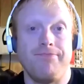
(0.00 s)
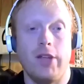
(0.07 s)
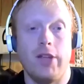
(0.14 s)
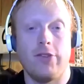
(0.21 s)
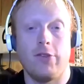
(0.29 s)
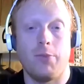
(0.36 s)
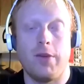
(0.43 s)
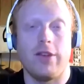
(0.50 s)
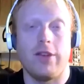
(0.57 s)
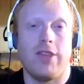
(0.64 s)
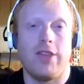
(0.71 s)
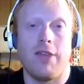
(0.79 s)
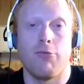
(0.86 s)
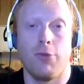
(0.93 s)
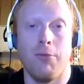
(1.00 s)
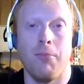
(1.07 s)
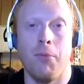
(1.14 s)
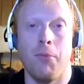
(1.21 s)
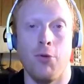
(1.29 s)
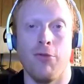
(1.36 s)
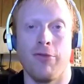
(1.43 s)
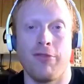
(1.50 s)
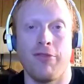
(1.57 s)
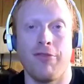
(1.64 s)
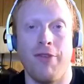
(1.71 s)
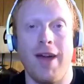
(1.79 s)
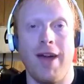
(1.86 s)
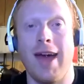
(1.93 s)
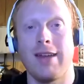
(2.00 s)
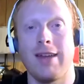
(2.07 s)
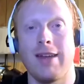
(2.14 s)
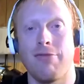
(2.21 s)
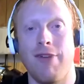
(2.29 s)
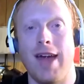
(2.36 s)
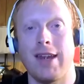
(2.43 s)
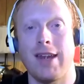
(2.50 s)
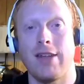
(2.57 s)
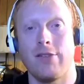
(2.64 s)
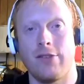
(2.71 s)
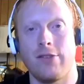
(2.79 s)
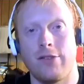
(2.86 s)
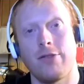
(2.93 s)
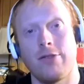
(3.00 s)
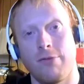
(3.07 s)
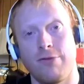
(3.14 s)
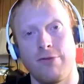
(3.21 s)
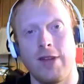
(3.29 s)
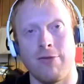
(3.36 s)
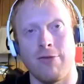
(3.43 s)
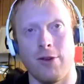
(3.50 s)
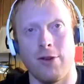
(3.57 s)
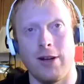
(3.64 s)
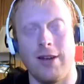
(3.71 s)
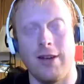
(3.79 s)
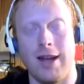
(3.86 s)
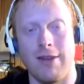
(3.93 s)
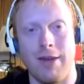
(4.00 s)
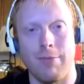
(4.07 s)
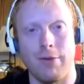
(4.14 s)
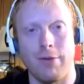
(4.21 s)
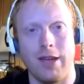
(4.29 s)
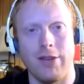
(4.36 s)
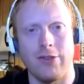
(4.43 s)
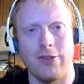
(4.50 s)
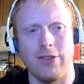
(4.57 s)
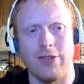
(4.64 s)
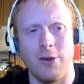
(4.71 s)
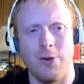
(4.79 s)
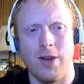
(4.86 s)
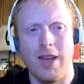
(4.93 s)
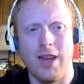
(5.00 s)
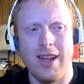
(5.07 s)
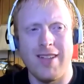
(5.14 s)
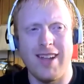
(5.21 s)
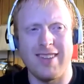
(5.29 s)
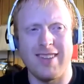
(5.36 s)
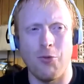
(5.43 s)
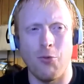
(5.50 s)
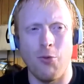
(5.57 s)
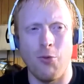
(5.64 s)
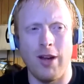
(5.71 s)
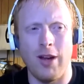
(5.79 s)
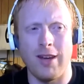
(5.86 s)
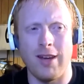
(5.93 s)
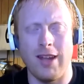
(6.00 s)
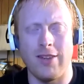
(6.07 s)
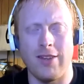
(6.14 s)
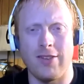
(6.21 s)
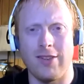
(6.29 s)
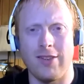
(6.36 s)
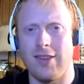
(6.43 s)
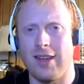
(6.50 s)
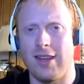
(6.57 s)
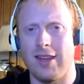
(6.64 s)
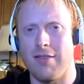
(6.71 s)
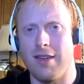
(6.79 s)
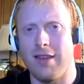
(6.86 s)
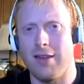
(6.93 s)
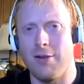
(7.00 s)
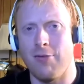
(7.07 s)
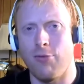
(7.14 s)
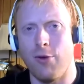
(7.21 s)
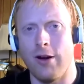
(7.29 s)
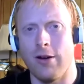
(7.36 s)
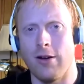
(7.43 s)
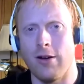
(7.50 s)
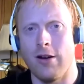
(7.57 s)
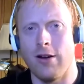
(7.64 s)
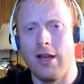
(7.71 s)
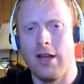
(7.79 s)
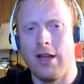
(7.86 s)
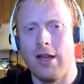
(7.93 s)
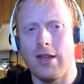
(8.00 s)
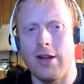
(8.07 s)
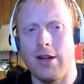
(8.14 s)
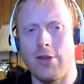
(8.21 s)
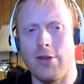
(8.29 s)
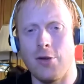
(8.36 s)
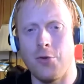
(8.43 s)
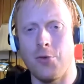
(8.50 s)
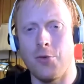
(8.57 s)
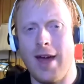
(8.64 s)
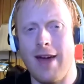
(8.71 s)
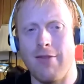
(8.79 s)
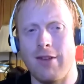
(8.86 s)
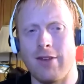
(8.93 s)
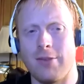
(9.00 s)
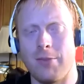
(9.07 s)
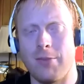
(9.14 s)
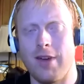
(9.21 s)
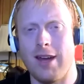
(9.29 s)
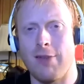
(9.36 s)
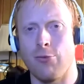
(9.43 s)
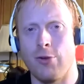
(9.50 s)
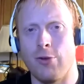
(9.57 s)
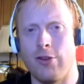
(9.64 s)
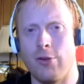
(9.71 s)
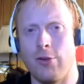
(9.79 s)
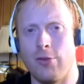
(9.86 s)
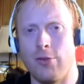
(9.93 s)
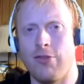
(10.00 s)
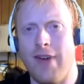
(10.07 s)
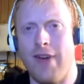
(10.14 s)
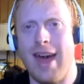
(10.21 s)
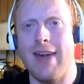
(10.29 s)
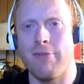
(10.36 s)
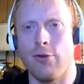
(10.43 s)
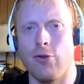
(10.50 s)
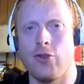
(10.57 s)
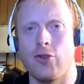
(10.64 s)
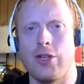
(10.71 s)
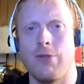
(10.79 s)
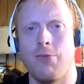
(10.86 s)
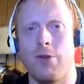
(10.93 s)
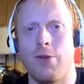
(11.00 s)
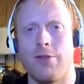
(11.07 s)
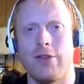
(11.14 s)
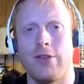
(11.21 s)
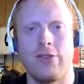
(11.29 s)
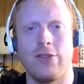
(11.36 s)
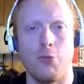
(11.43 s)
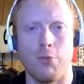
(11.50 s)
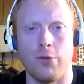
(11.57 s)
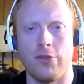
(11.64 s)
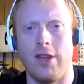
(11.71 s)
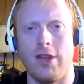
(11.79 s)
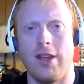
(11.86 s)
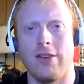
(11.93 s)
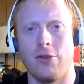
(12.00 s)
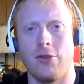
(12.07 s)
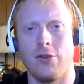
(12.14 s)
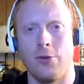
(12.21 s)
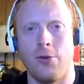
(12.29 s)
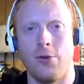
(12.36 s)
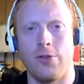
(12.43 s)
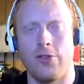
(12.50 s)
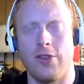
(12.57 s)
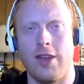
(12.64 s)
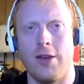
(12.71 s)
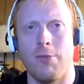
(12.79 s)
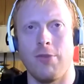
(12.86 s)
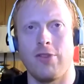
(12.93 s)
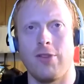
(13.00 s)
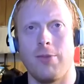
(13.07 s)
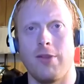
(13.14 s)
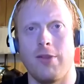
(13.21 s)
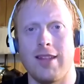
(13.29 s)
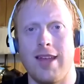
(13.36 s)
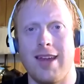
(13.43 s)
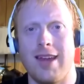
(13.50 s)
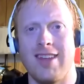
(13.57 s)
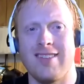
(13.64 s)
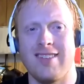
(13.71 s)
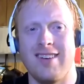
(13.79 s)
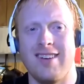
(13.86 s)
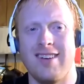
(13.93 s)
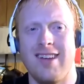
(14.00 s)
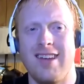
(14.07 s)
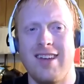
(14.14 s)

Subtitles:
It's just because they've removed fat, and fat is flavor in a lot of applications. So that's the one instance I can think of where, you having some kind of reduced fat version, whether it's 2% or skim or something like that, isn't